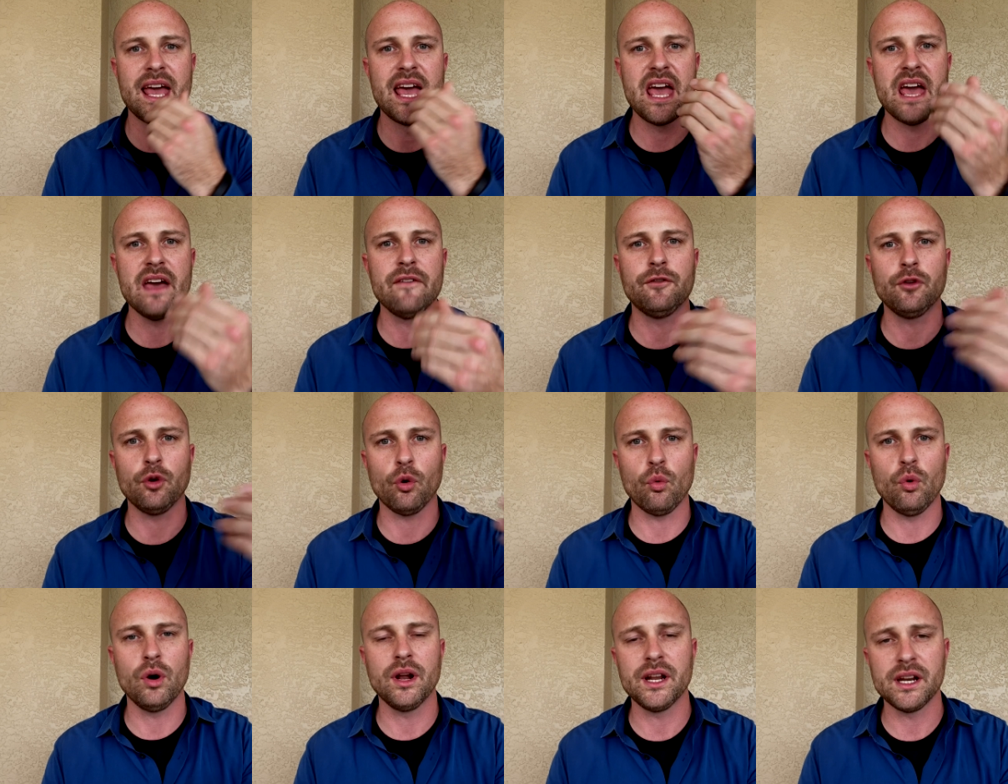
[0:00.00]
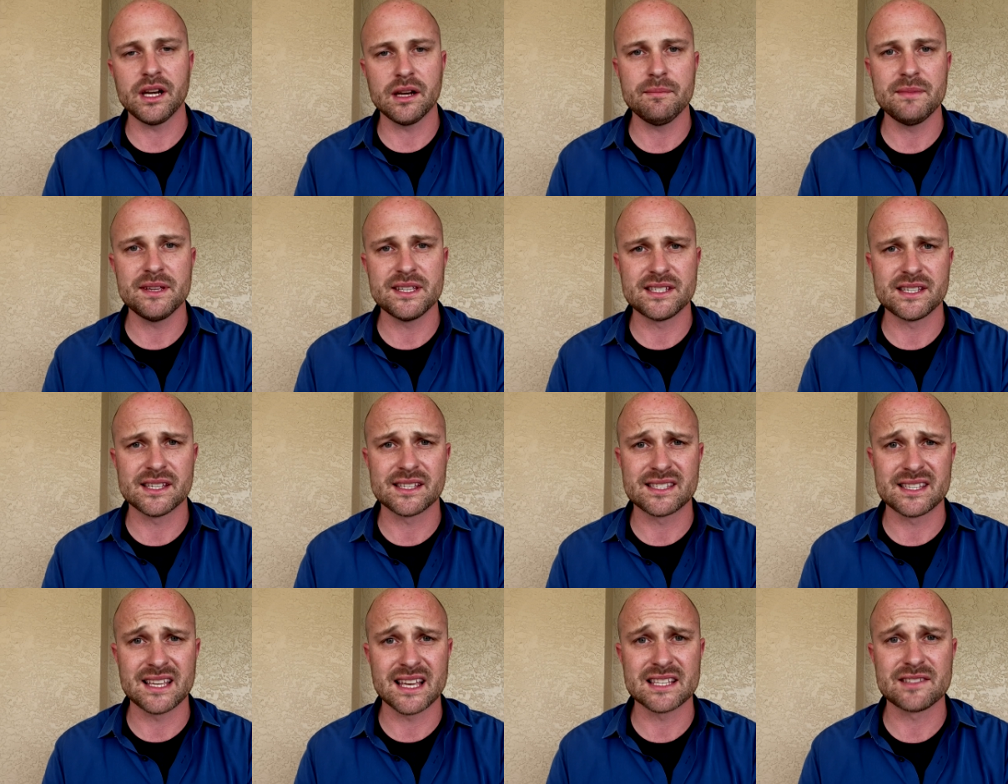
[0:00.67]
If you're wanting to be
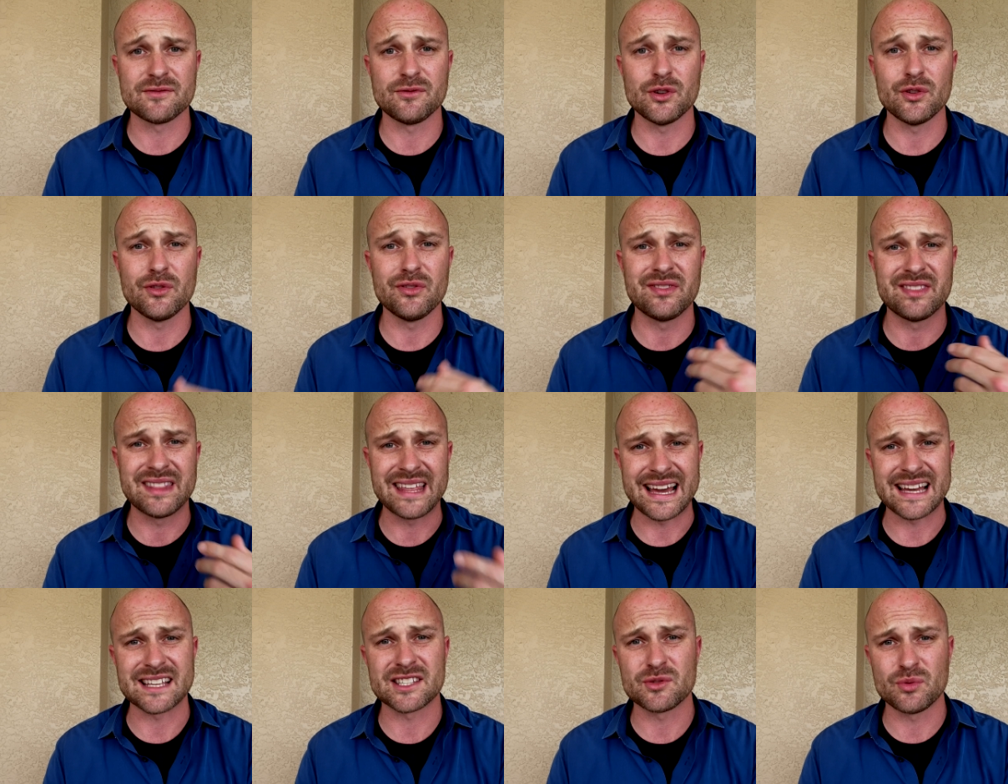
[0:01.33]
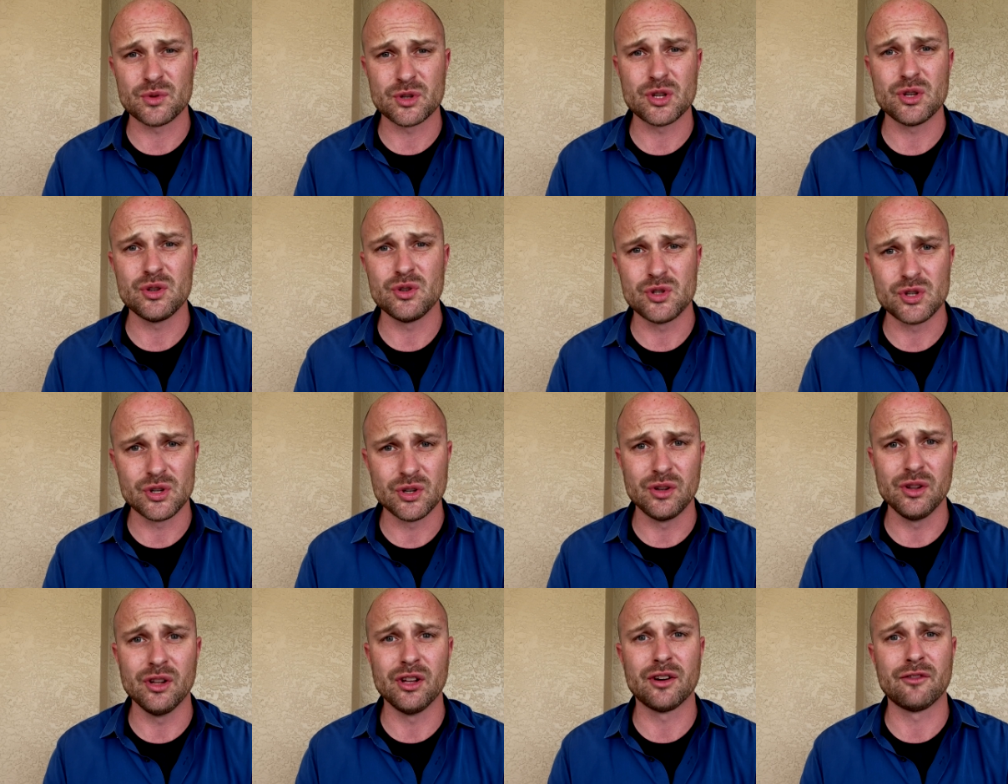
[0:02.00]
successful, that's what you
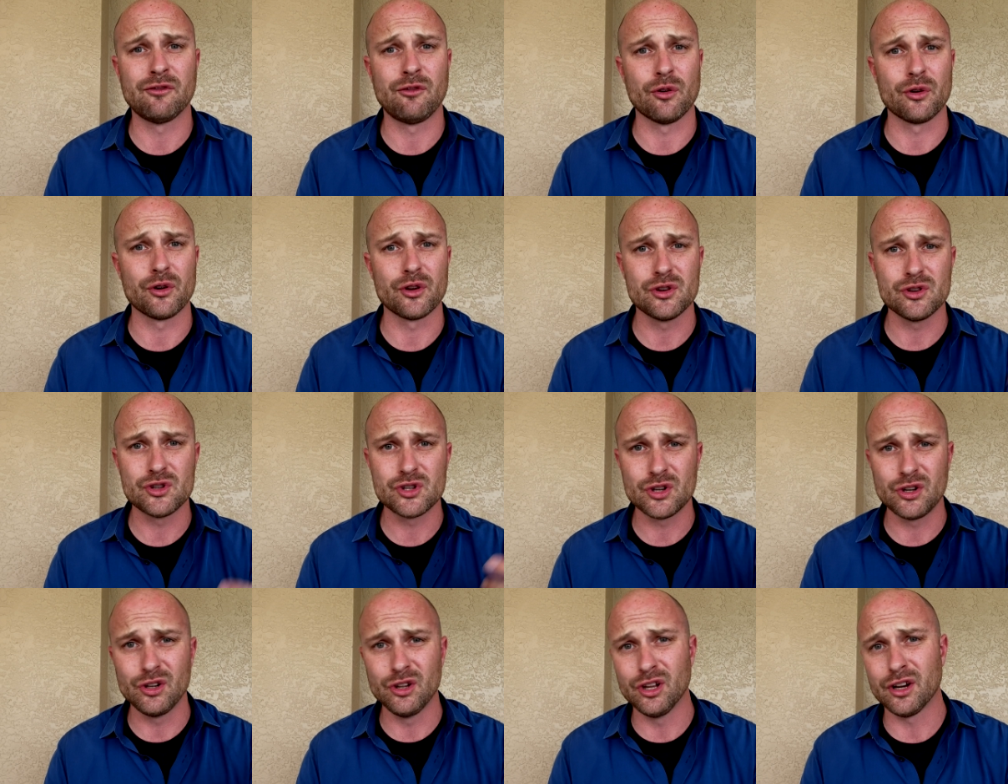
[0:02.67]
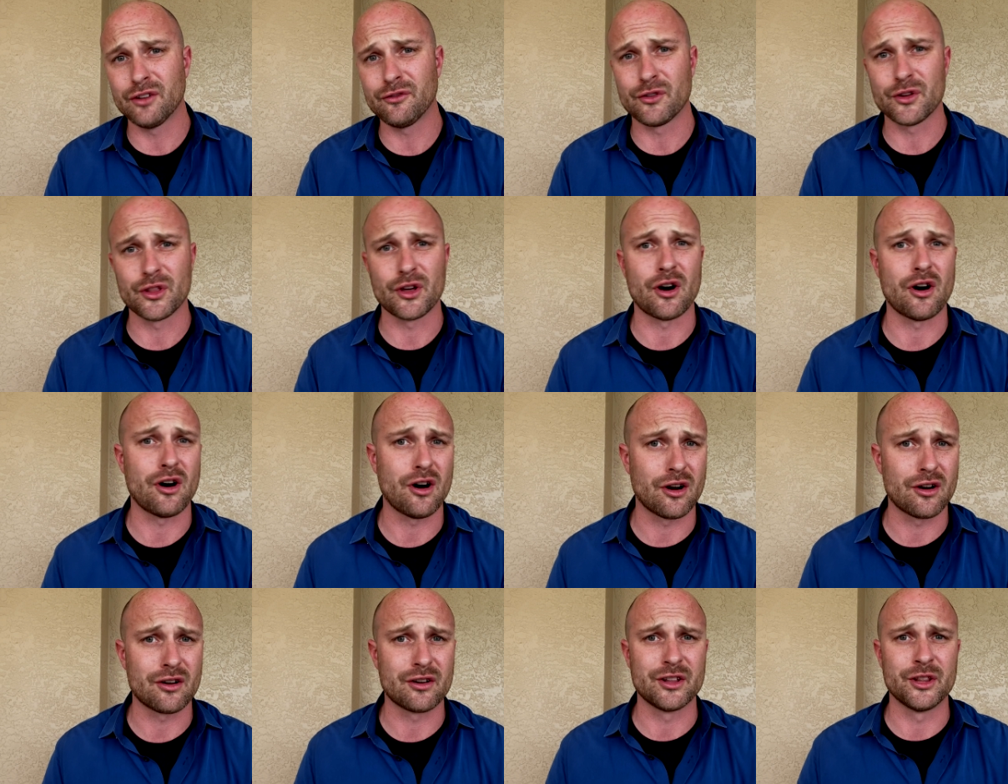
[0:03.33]
should look for. You should look for the
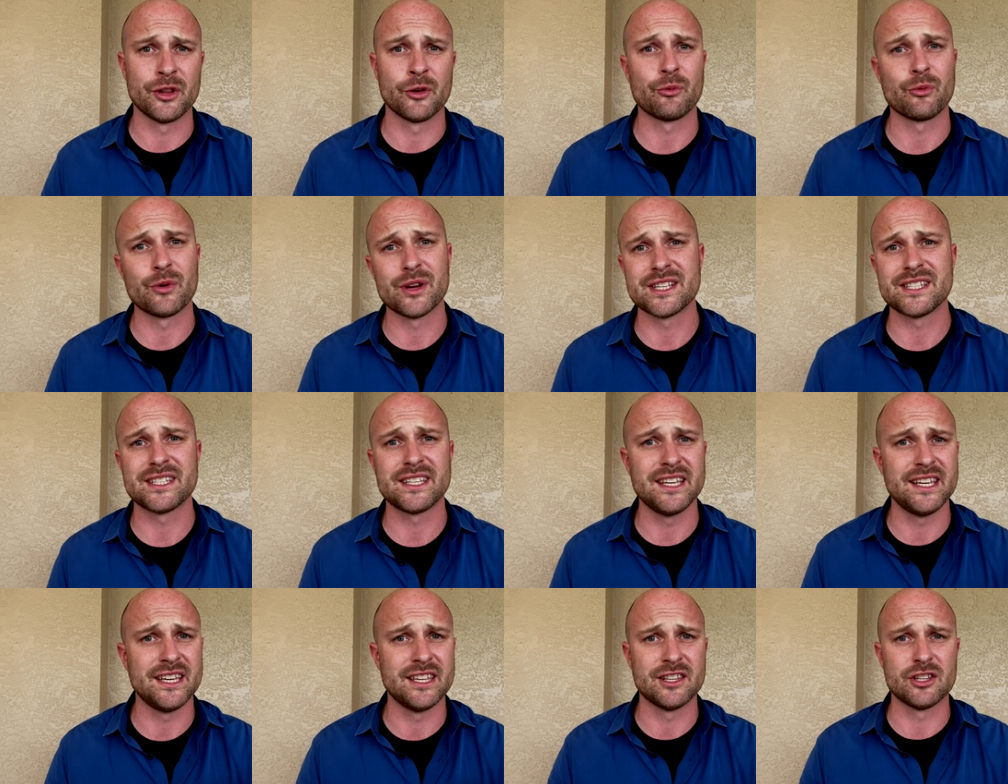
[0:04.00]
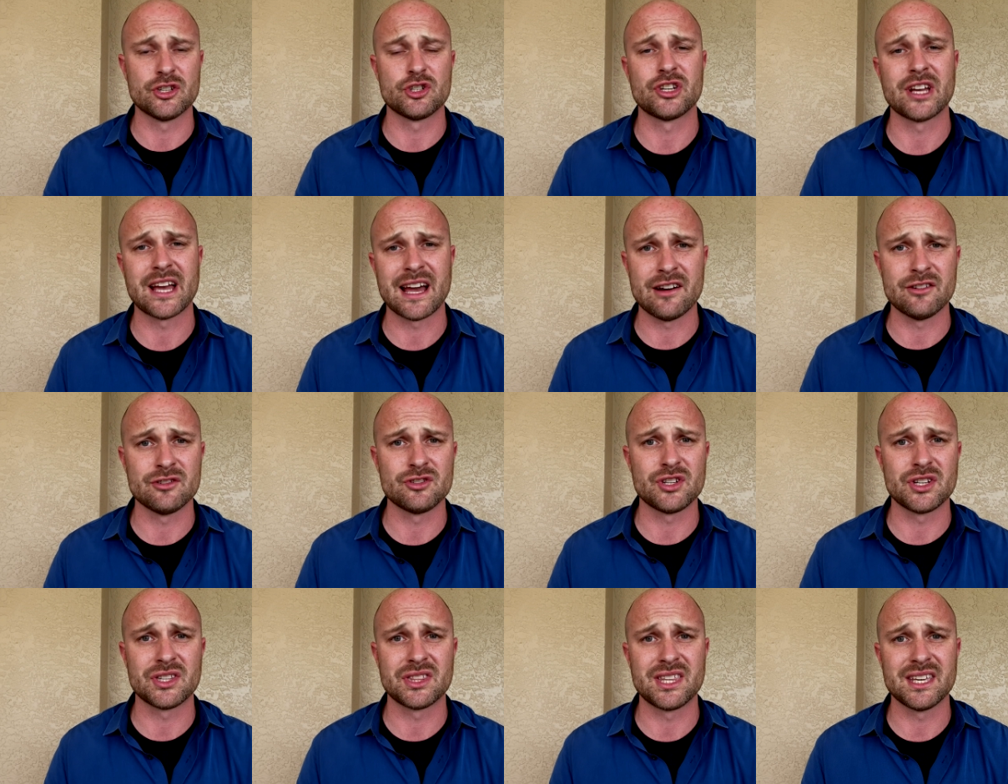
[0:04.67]
hard and the risky and the
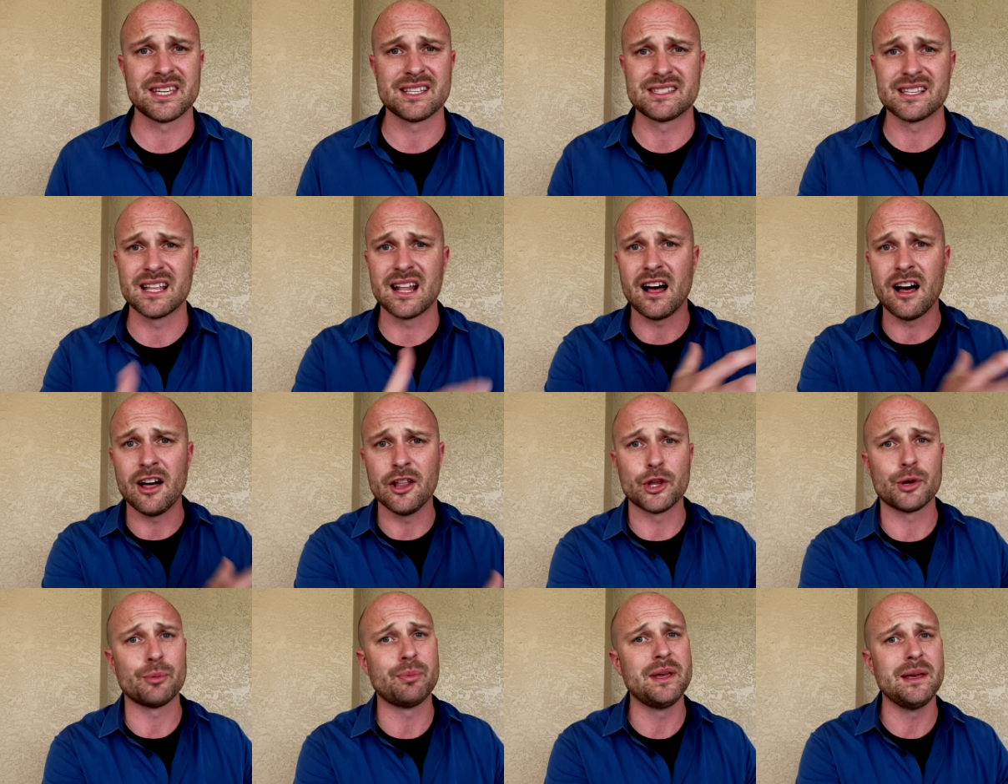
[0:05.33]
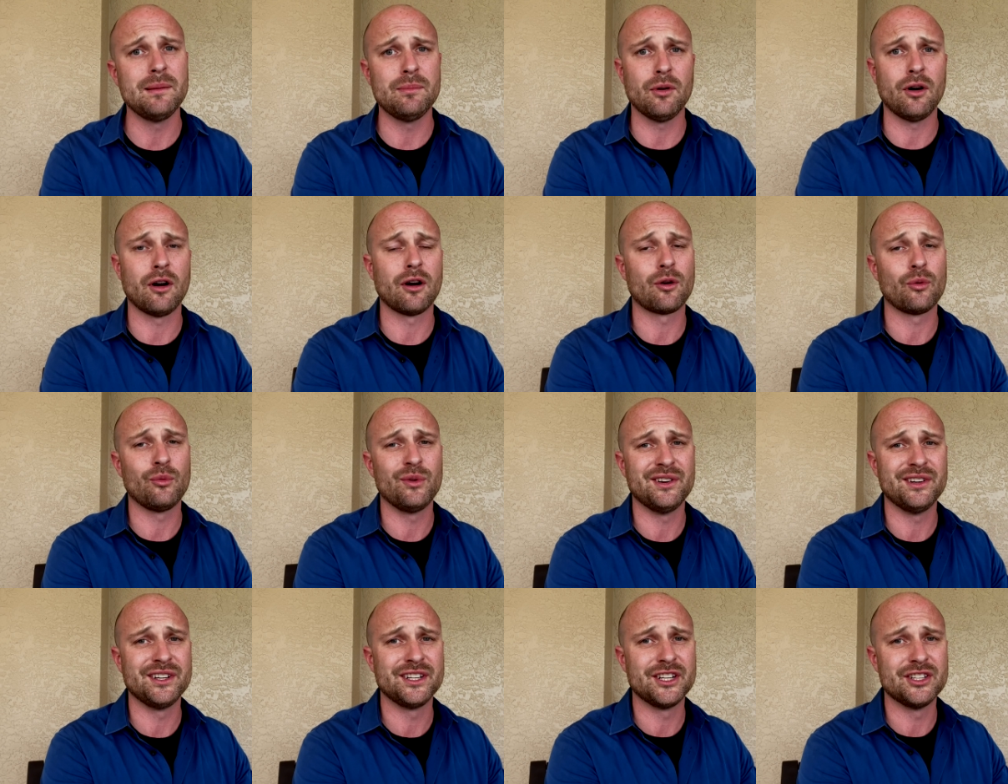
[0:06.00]
challenging things that other people aren't
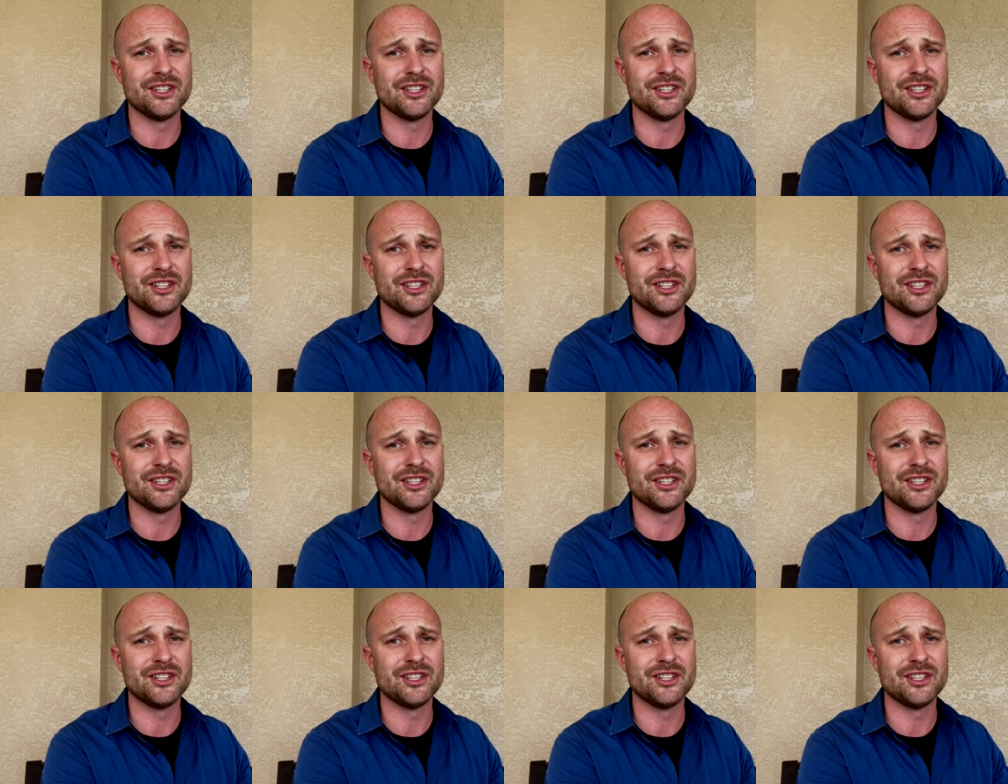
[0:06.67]
willing to